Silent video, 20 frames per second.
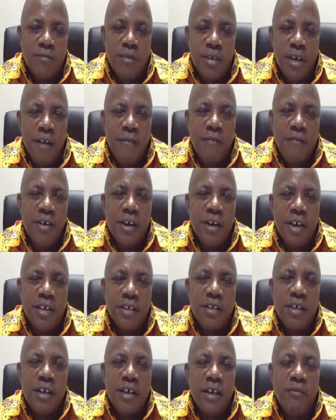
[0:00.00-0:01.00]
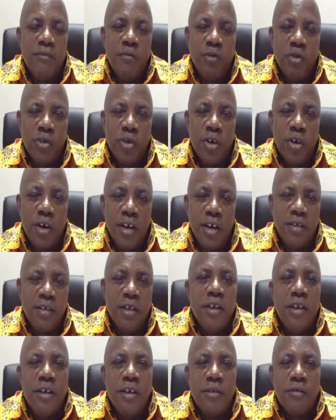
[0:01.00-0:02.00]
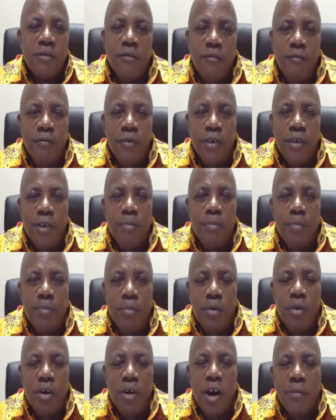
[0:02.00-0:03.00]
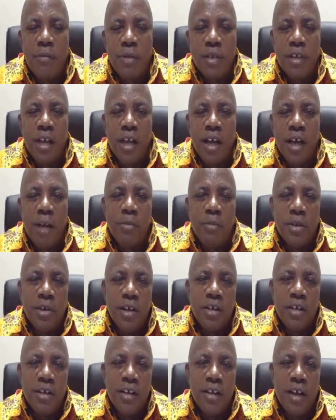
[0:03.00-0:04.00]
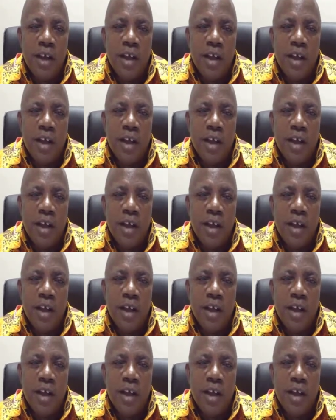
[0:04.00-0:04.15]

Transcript: We have the National Health Insurance, school feeding program is there, capitation